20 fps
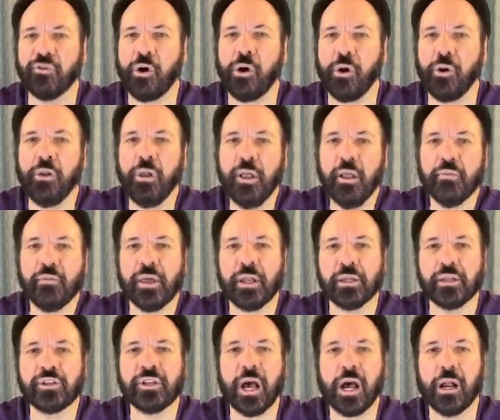control,
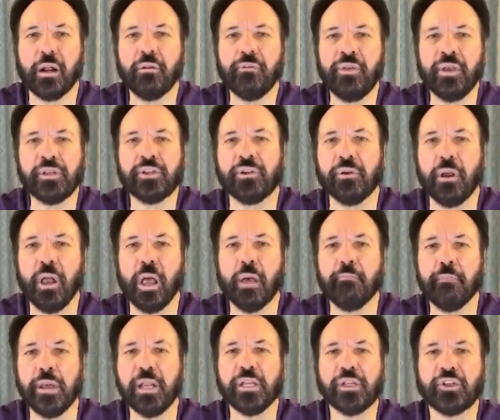they desire this
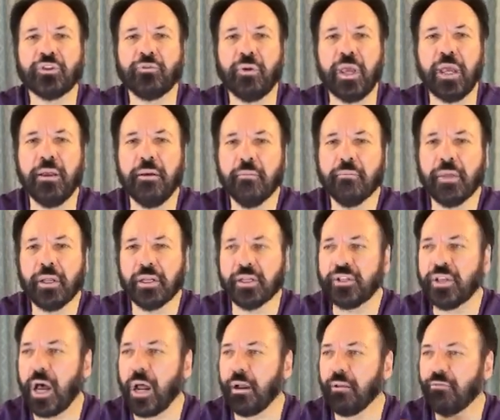ministry, they
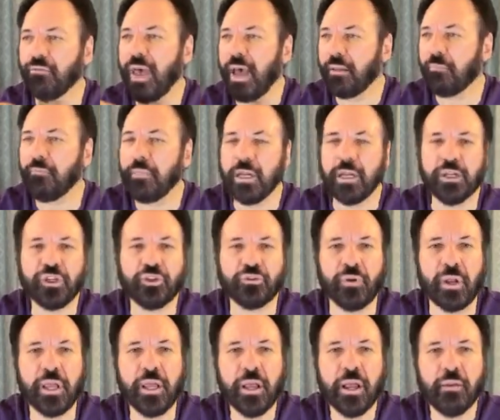desire that
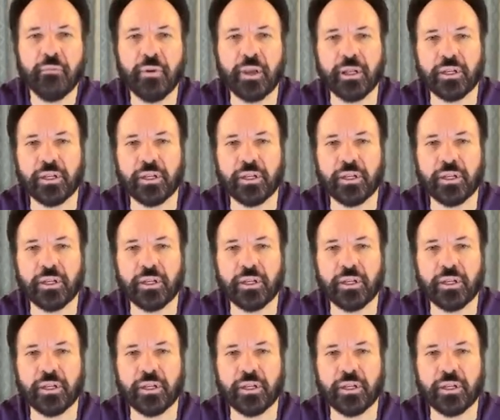ministry,